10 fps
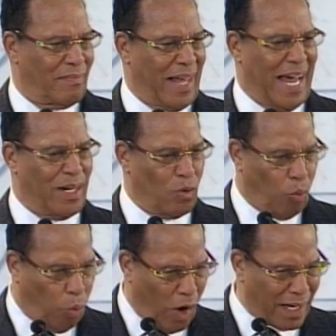
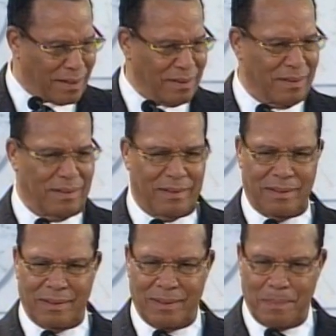and
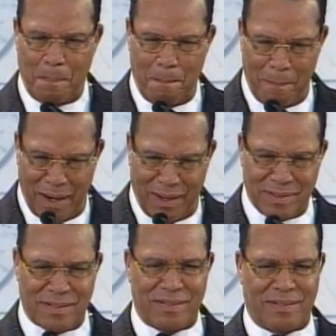What
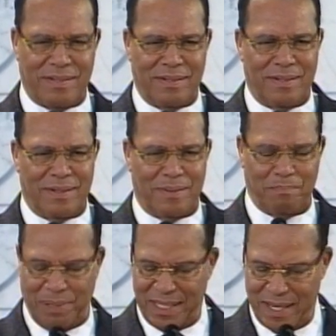Must
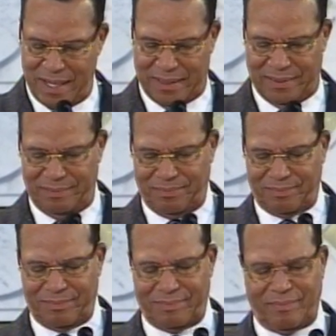Be Done.
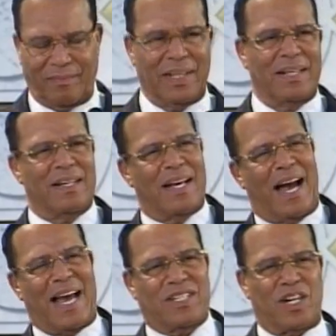
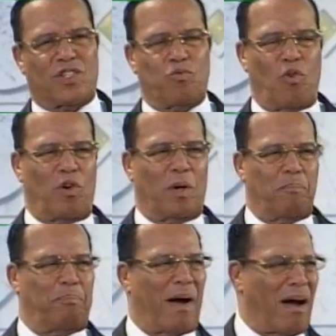I just want
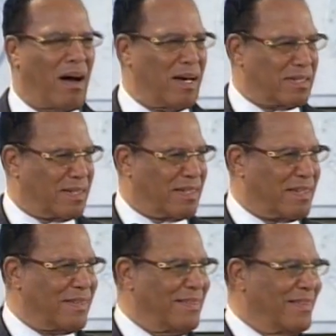to
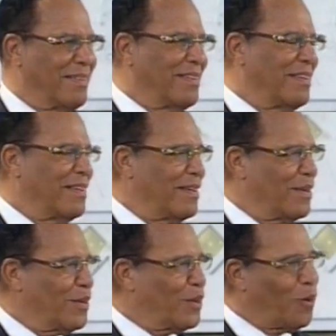pass
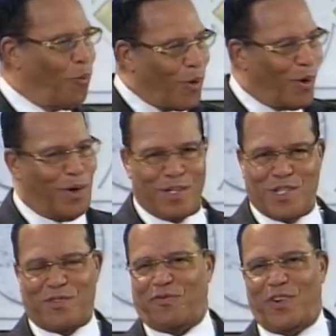the
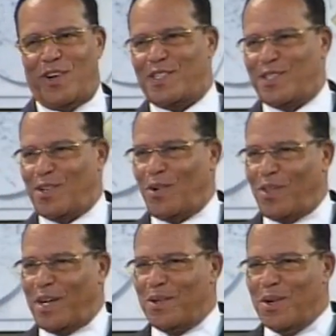words first so
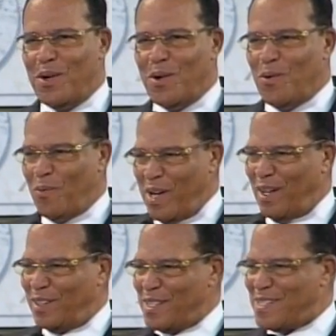that we
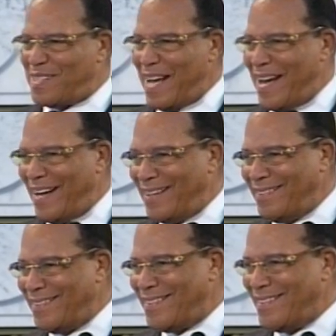
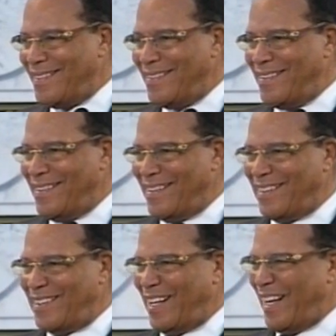understand
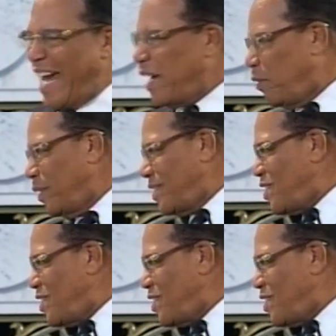the language.